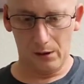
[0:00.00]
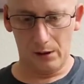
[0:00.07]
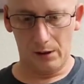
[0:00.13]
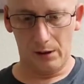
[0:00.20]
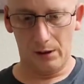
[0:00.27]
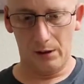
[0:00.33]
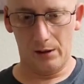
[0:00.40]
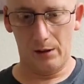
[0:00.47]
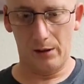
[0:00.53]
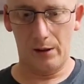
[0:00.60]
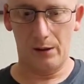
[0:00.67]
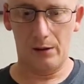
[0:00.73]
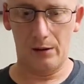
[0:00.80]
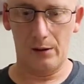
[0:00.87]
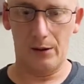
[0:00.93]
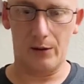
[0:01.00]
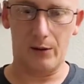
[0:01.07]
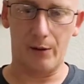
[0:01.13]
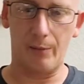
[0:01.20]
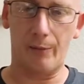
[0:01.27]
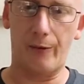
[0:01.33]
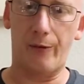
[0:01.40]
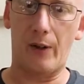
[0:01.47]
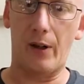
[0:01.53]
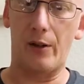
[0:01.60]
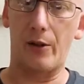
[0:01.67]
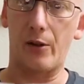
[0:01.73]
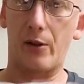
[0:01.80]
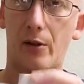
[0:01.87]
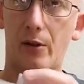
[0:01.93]
And then here is some
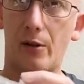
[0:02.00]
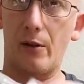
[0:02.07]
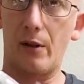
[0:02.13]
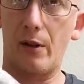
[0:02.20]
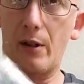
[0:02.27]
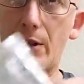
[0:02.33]
fire starter that I